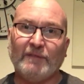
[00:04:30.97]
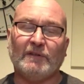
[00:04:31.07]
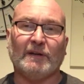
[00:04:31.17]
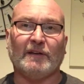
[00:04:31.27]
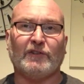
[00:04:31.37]

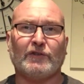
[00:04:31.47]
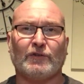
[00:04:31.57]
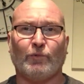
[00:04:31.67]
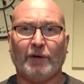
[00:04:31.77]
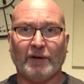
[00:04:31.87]
even a little
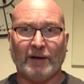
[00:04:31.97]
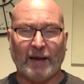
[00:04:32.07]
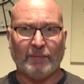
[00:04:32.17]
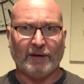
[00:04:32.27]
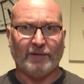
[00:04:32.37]
squirt of
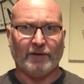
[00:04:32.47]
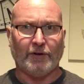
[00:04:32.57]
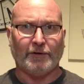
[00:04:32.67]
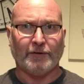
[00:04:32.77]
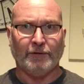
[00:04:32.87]
lemon in
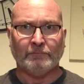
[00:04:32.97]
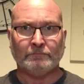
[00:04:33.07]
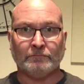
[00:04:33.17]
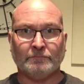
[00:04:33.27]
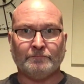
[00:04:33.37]
there too.
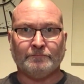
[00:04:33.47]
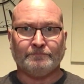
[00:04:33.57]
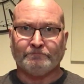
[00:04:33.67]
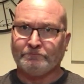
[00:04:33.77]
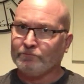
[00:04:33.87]

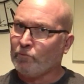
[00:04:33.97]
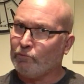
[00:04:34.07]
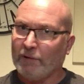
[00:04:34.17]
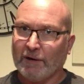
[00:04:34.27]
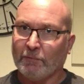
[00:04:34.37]

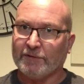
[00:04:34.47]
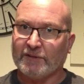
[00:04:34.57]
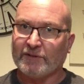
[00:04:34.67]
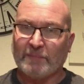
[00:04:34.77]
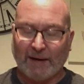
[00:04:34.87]
Really
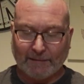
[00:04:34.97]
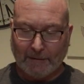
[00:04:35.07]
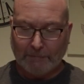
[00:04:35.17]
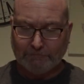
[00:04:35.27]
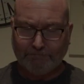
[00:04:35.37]
wasn't expecting
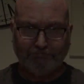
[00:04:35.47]
that.